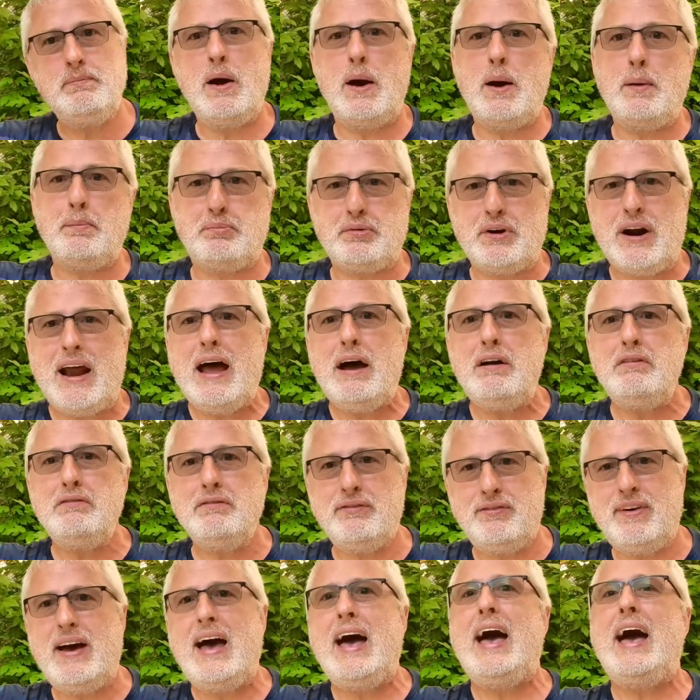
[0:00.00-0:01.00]
a brown
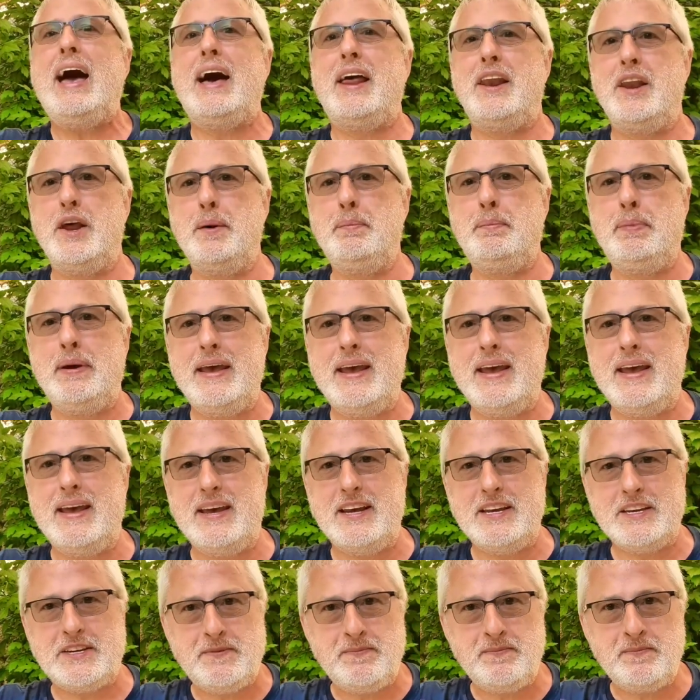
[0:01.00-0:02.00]
van
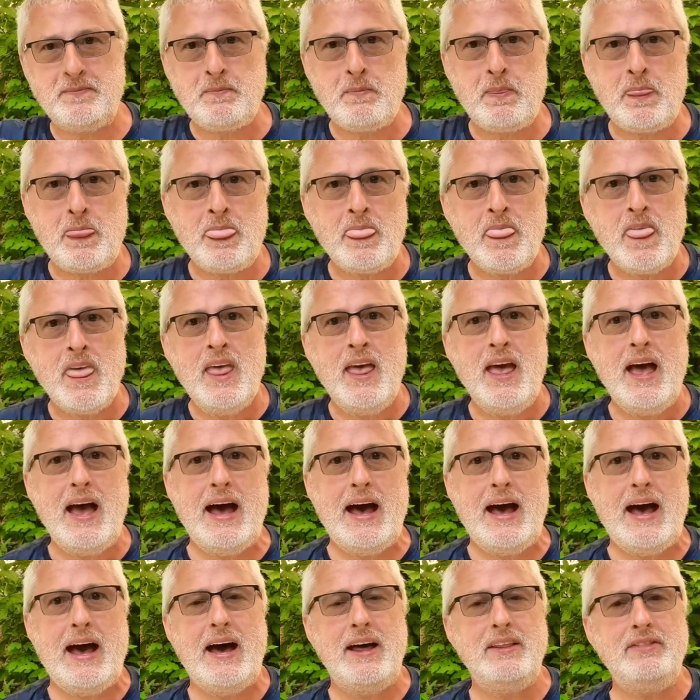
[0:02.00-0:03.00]
appeared.
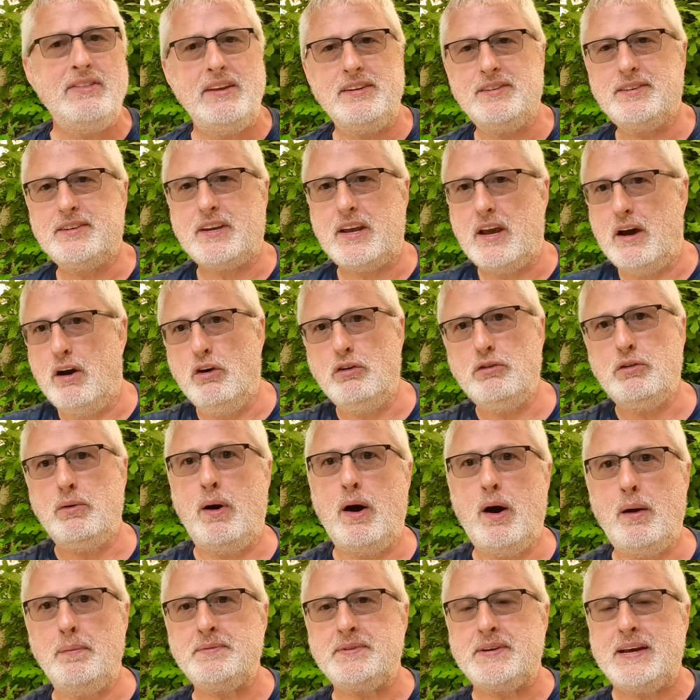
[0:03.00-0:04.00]
And this girl
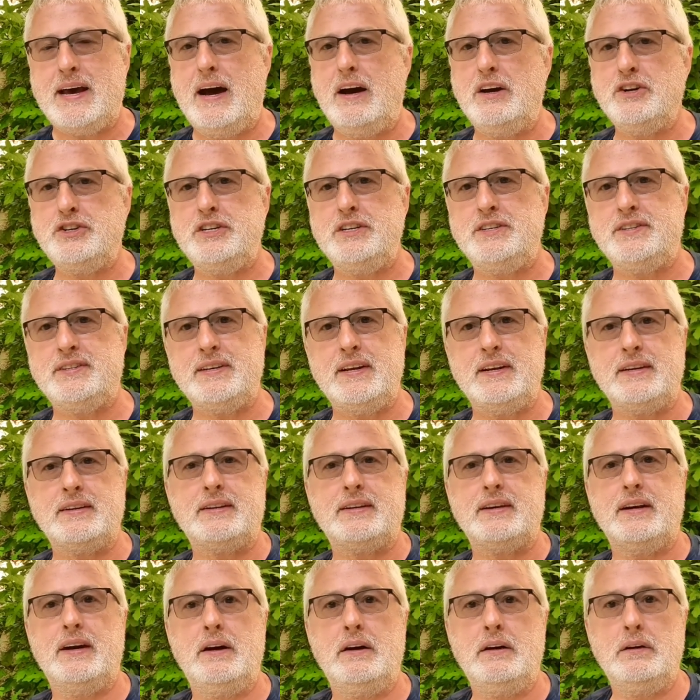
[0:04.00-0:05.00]
hopped out. She said,
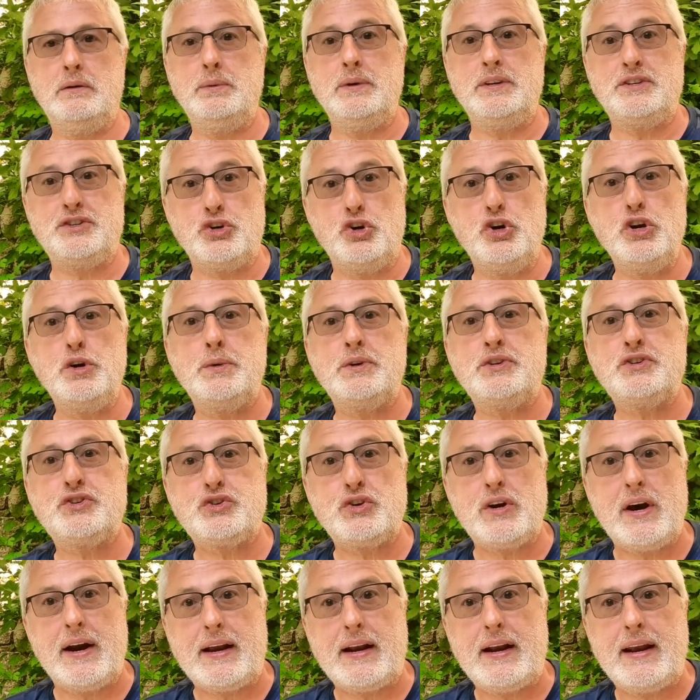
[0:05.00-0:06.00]
we saw you were
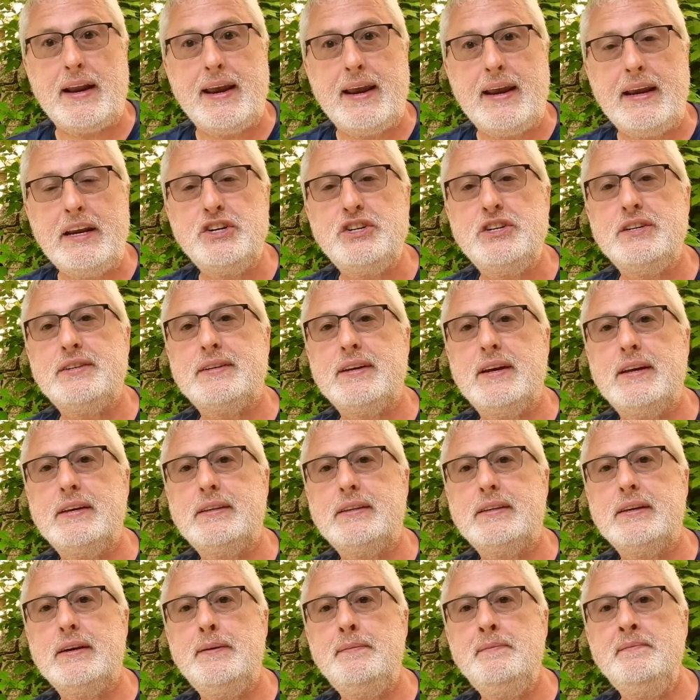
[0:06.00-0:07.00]
struggling. She said,
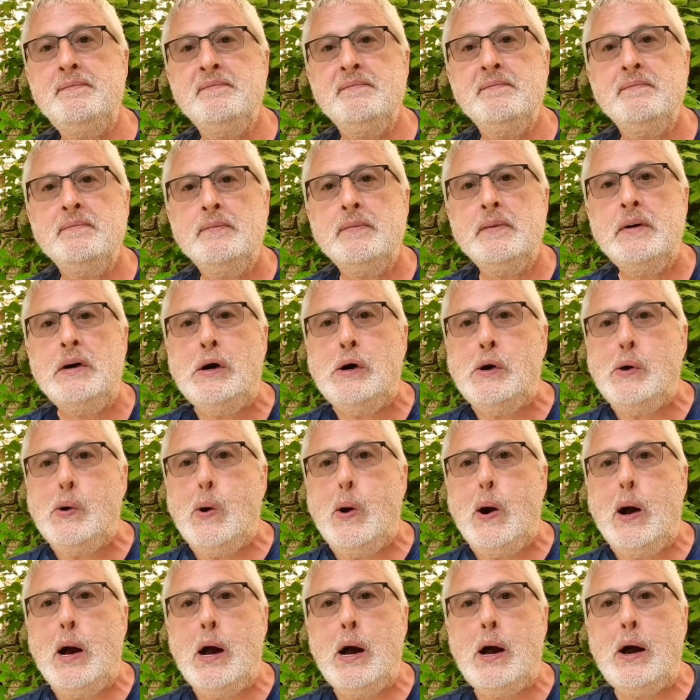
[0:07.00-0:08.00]

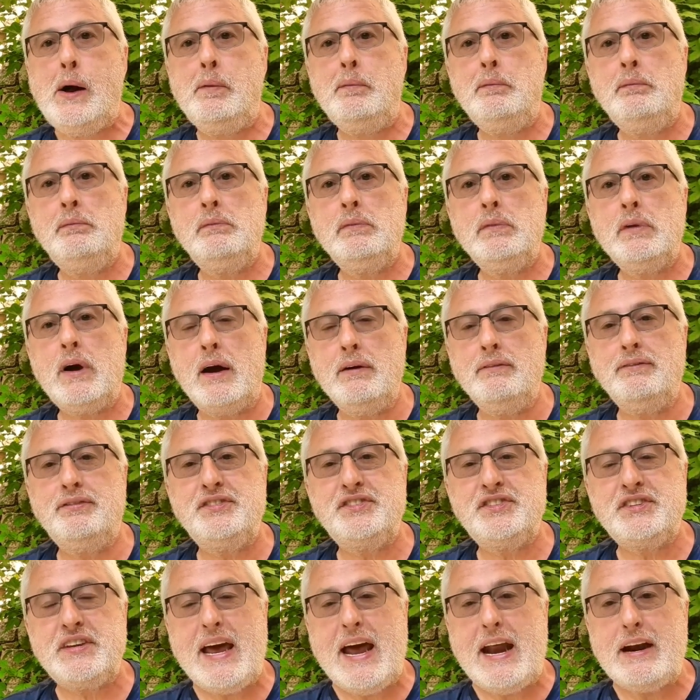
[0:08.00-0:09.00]
I'm
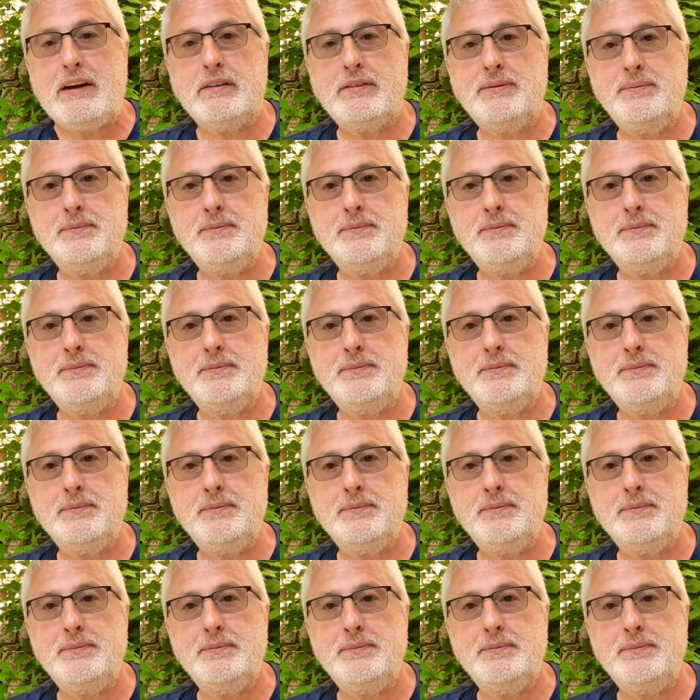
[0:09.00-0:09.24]
Sarah